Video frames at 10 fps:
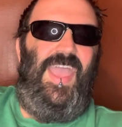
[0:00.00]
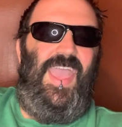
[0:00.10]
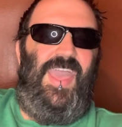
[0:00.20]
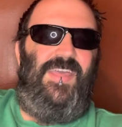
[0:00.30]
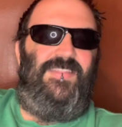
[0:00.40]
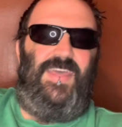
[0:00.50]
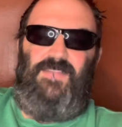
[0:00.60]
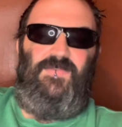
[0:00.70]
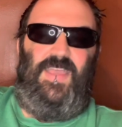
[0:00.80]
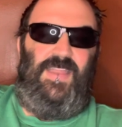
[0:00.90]
And
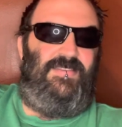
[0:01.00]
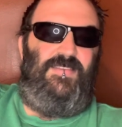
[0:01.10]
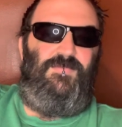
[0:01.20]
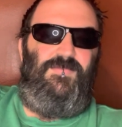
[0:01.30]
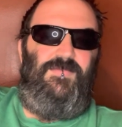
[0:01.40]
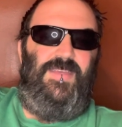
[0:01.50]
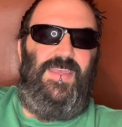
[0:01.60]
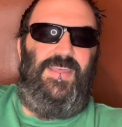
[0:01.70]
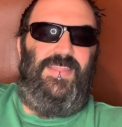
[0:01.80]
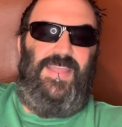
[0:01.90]

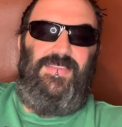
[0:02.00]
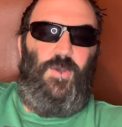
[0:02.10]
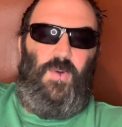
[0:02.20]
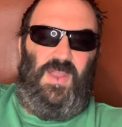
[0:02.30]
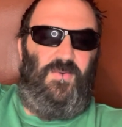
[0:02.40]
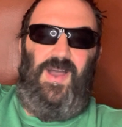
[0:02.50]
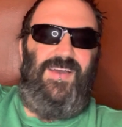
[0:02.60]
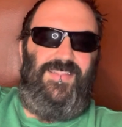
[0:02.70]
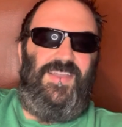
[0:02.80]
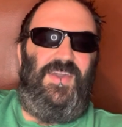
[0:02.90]
that's quite a
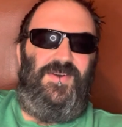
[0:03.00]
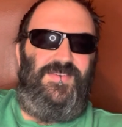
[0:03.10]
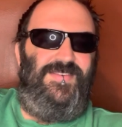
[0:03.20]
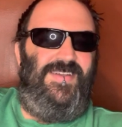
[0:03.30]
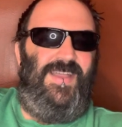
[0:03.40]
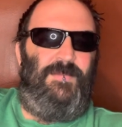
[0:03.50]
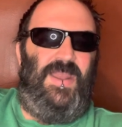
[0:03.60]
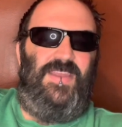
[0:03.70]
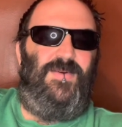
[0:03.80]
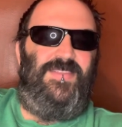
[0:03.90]
while ago. I mean,
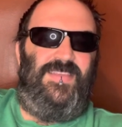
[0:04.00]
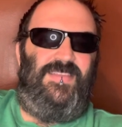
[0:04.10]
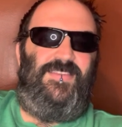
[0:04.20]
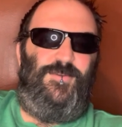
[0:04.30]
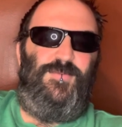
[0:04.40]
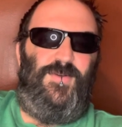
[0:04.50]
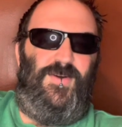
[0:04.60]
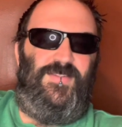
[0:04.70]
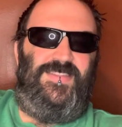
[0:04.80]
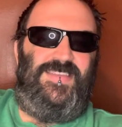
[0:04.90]
I know it's not super
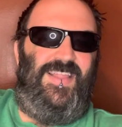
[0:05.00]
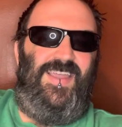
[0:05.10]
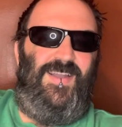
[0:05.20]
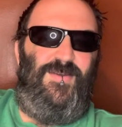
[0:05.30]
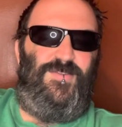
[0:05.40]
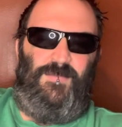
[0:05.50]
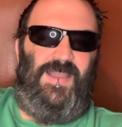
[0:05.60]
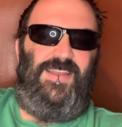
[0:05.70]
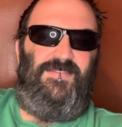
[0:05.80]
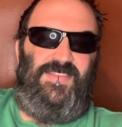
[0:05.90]
old. It's not like I was
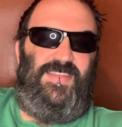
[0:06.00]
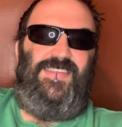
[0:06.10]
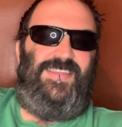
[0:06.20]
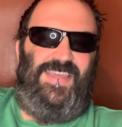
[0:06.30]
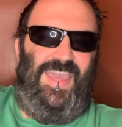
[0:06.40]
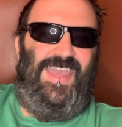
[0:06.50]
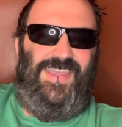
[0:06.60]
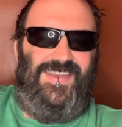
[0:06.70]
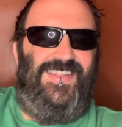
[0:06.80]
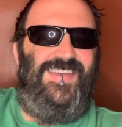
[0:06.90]
reminded of Citizen
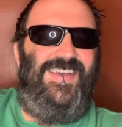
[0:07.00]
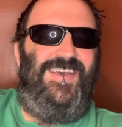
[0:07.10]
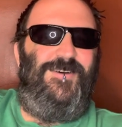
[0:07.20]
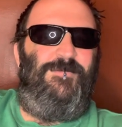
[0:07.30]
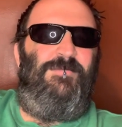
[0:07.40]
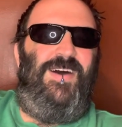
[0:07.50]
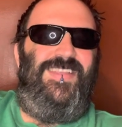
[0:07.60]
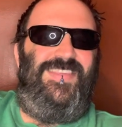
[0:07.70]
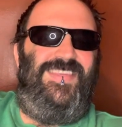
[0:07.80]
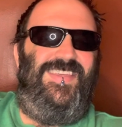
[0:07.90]
Kane.
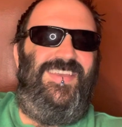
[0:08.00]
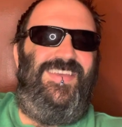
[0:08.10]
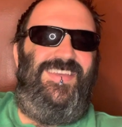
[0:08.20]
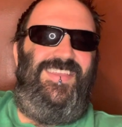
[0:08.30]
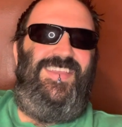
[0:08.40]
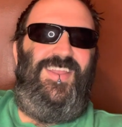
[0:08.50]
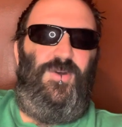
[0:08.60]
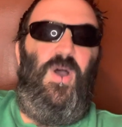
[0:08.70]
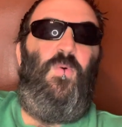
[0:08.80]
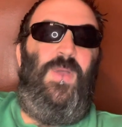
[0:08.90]
But, you know,
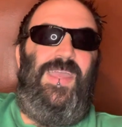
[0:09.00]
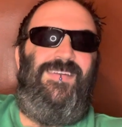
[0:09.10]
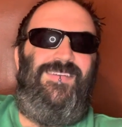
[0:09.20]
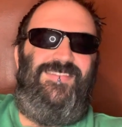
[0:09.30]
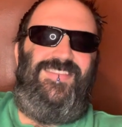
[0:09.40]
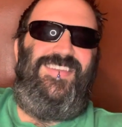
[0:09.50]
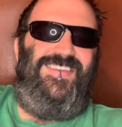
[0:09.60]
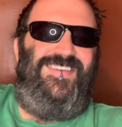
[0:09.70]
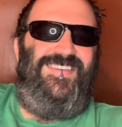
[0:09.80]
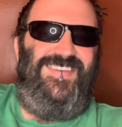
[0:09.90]
Wings!
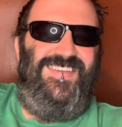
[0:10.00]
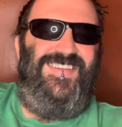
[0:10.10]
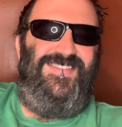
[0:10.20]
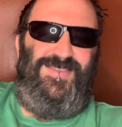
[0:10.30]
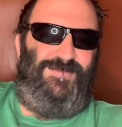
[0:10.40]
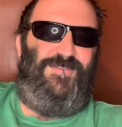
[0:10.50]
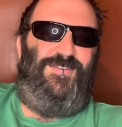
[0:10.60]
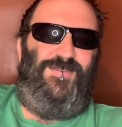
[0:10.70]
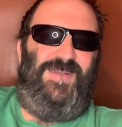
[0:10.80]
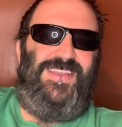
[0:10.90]
This movie
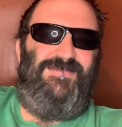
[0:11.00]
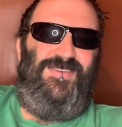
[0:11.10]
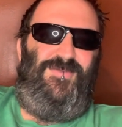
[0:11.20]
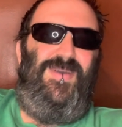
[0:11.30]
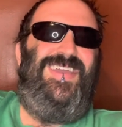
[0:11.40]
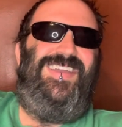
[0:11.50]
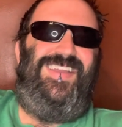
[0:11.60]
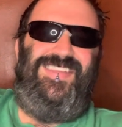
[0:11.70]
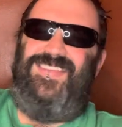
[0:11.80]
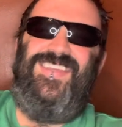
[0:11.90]
reminded me of
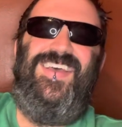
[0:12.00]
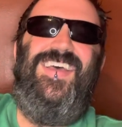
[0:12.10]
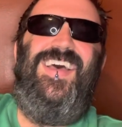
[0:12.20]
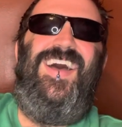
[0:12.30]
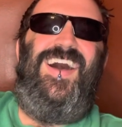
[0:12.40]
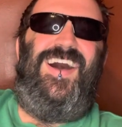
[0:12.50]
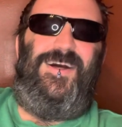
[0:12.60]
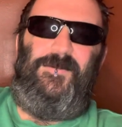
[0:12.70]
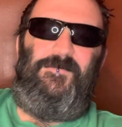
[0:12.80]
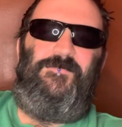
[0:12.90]
Wings!
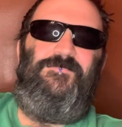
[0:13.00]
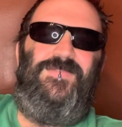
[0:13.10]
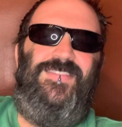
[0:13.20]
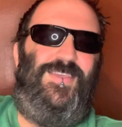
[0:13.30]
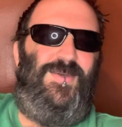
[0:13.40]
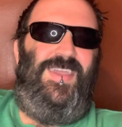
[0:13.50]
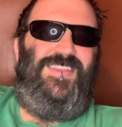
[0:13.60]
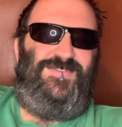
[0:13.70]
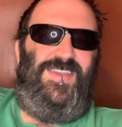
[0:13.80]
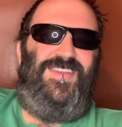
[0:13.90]
The Great
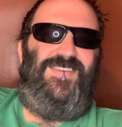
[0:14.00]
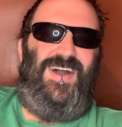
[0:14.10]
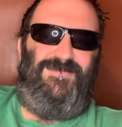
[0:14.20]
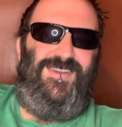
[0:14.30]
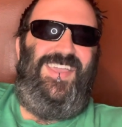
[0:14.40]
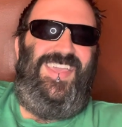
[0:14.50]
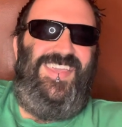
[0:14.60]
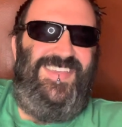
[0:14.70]
Train Robbery.